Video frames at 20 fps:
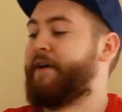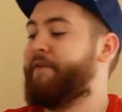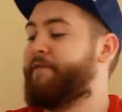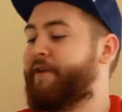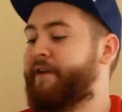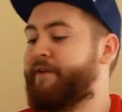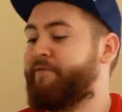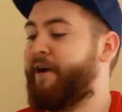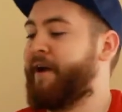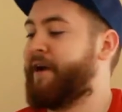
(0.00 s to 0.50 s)

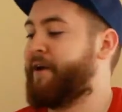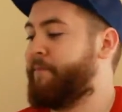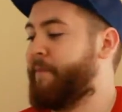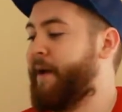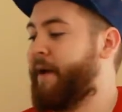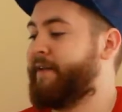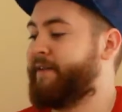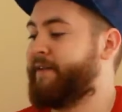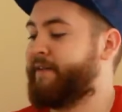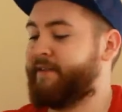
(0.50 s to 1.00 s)
definitely
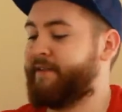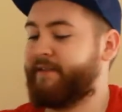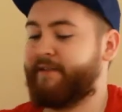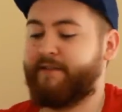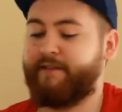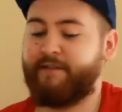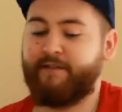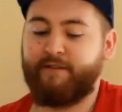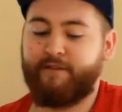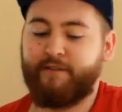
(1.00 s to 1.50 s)
recommend
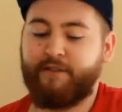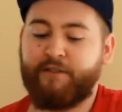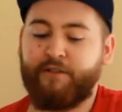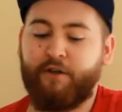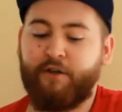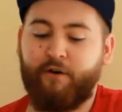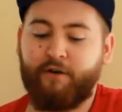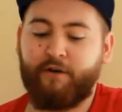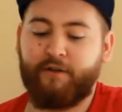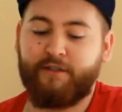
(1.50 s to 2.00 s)
the
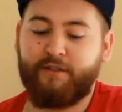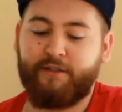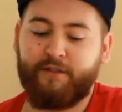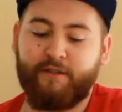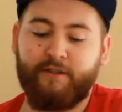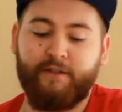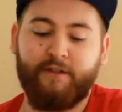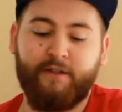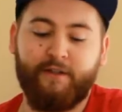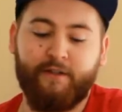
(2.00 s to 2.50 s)

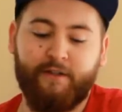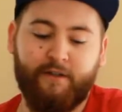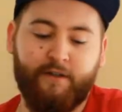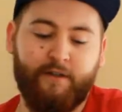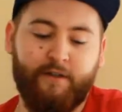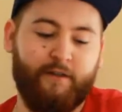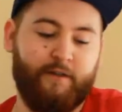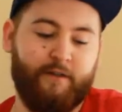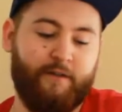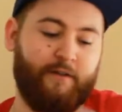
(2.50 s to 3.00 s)
socks.
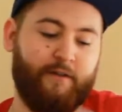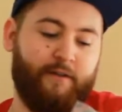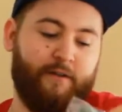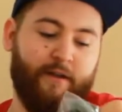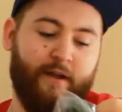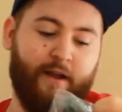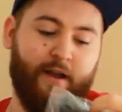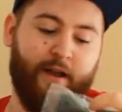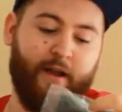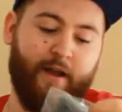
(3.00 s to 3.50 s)

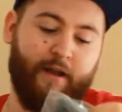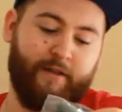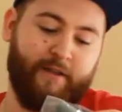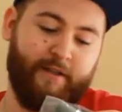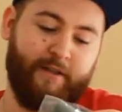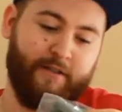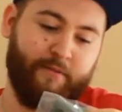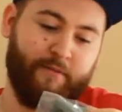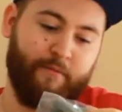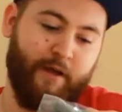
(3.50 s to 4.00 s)

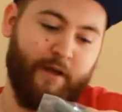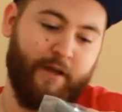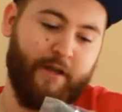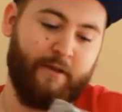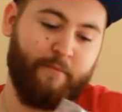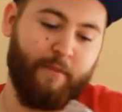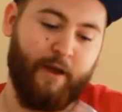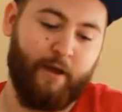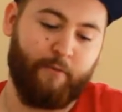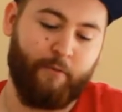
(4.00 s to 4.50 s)
And these are my
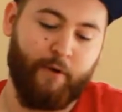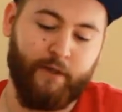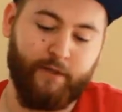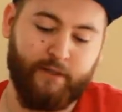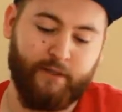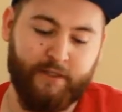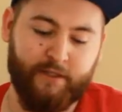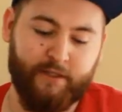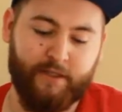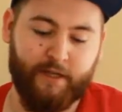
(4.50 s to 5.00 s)
He-Man
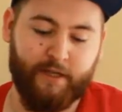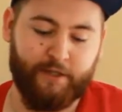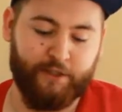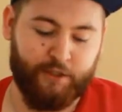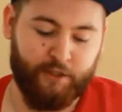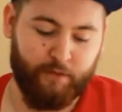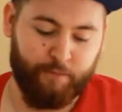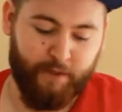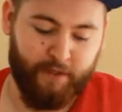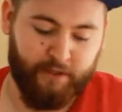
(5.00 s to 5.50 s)
ones. Is that
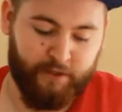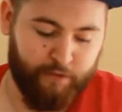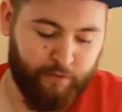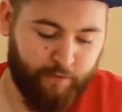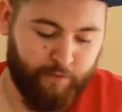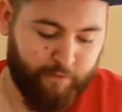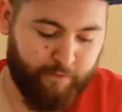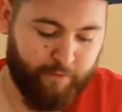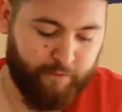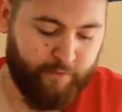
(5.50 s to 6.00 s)
just a
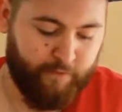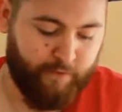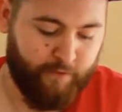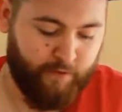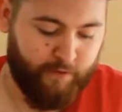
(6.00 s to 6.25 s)
picture of